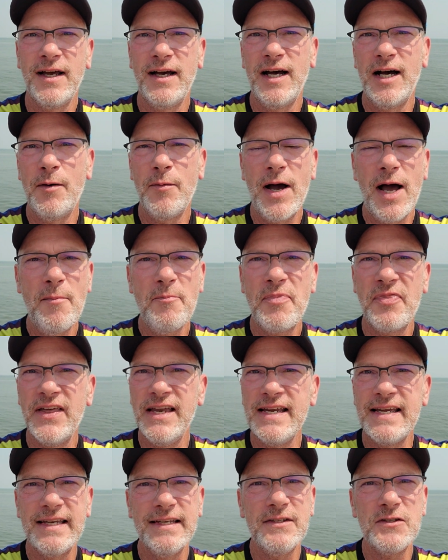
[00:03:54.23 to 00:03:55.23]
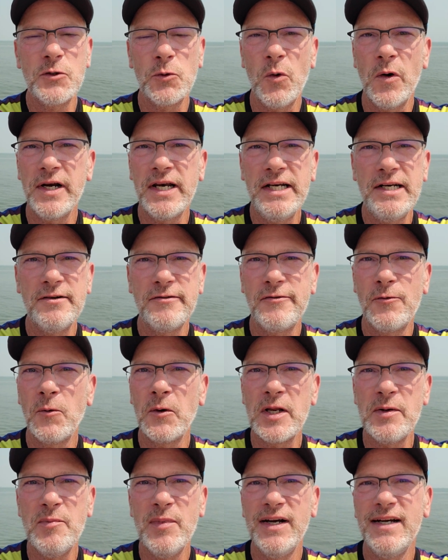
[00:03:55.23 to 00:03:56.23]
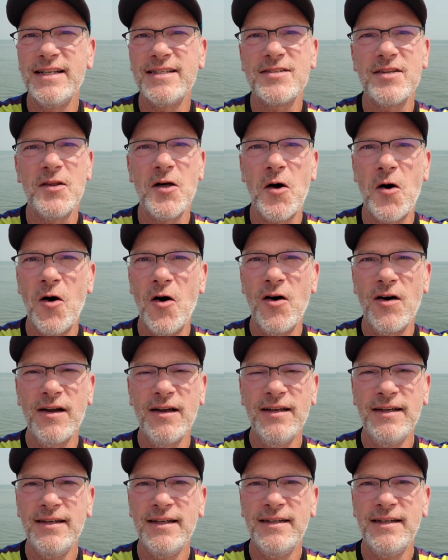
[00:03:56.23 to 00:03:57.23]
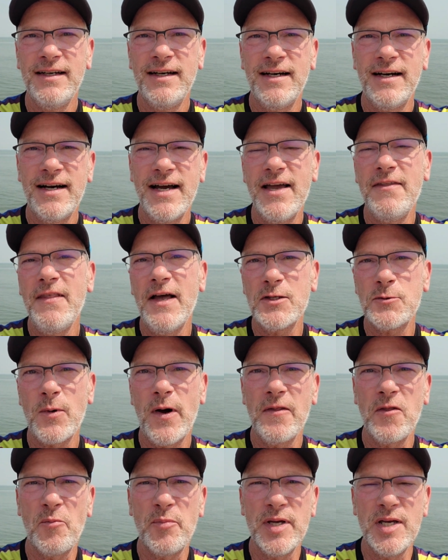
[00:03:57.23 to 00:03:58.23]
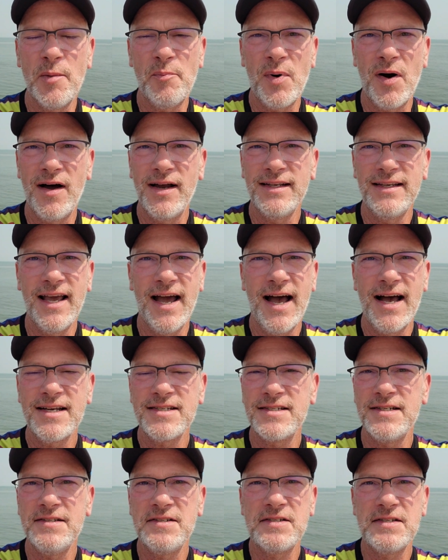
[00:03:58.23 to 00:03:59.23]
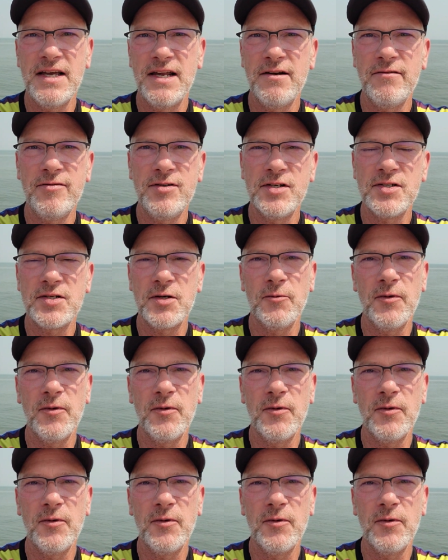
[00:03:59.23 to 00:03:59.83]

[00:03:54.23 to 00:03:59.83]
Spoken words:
I'm thinking 20 to 40 minutes long, and that's why there'll be a podcast instead of just a